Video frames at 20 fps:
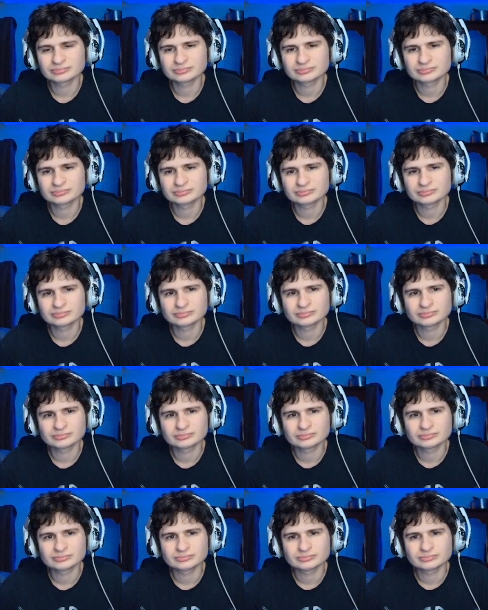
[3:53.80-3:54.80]

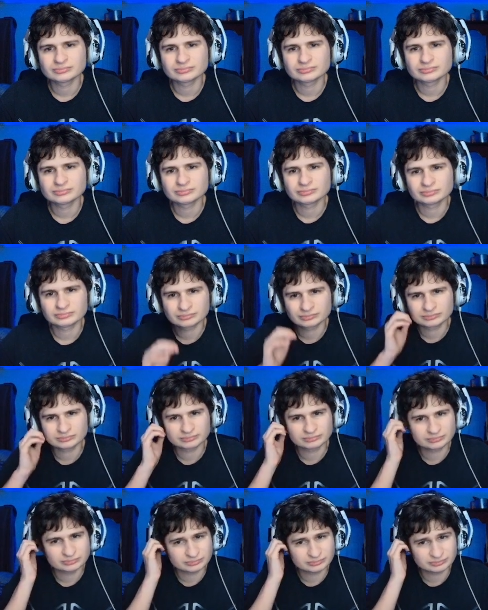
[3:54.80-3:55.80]

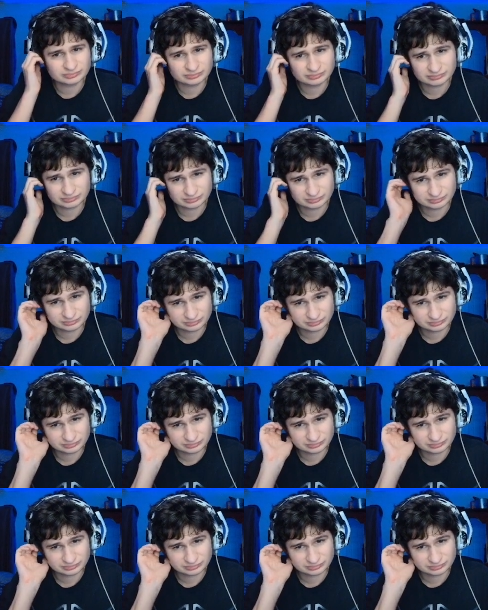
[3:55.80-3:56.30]
Nothing is said.